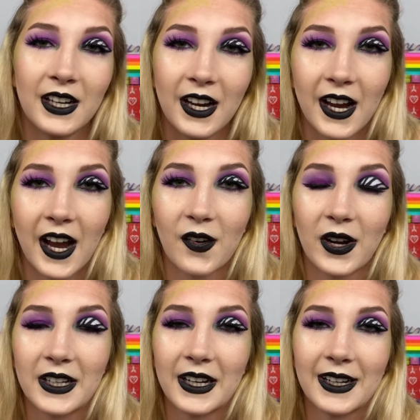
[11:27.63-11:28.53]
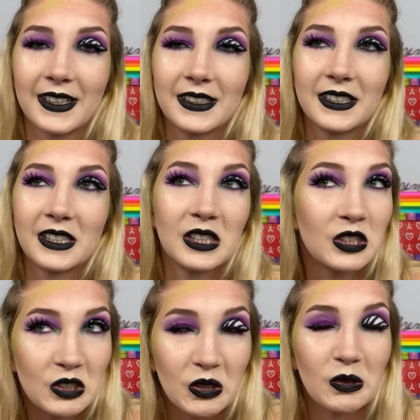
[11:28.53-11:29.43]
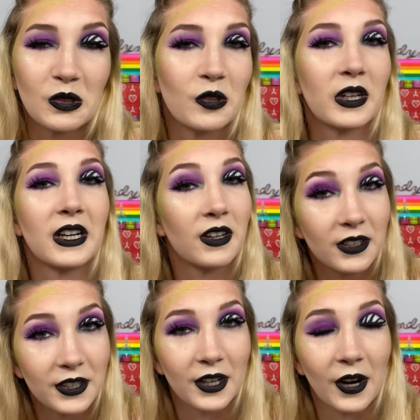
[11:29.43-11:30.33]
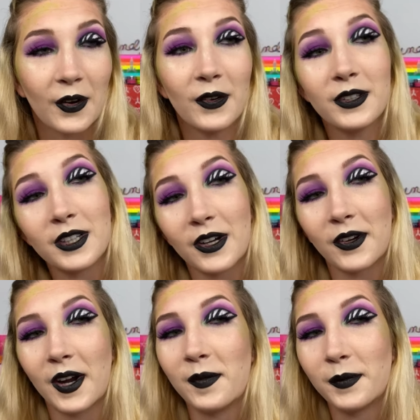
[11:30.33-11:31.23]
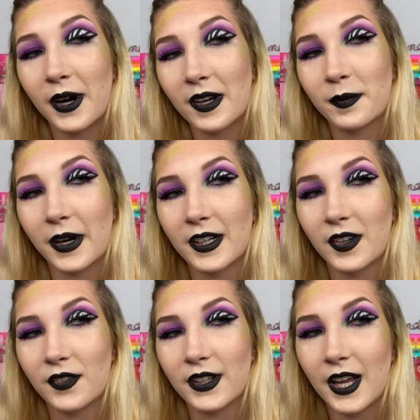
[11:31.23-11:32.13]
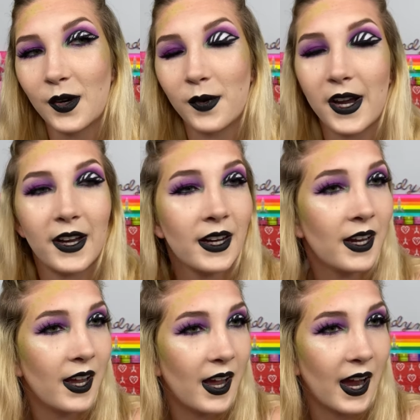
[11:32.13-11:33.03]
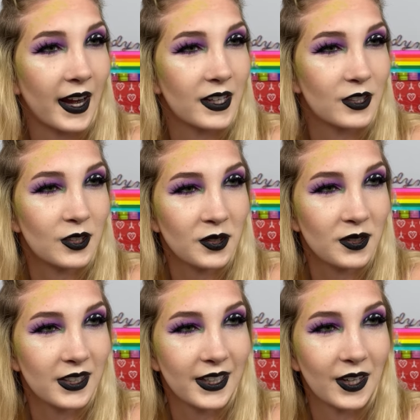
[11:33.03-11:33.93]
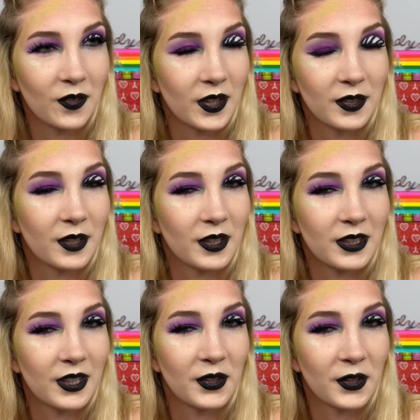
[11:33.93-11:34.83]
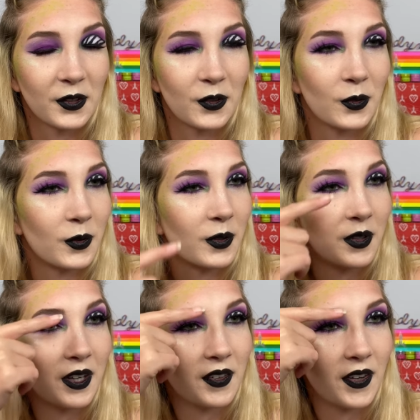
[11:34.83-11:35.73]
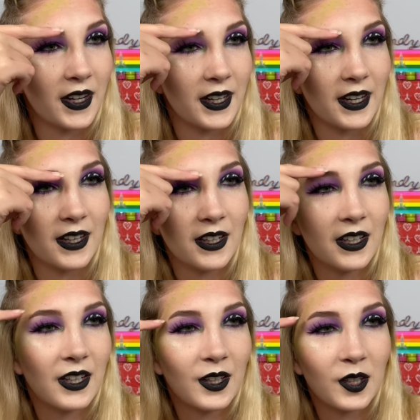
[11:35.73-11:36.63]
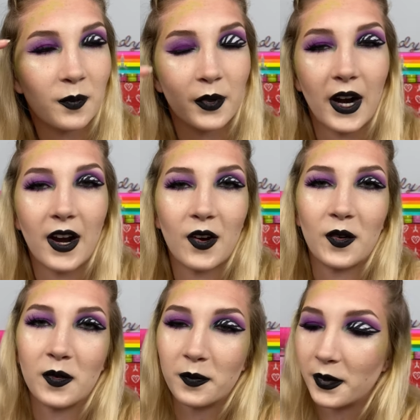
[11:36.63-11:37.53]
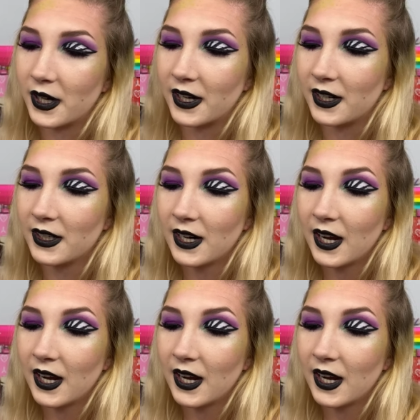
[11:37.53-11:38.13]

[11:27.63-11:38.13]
how I did it two, three years ago. So I'm proud of myself in that way. I do think it would have looked a little cool if I did the brow, but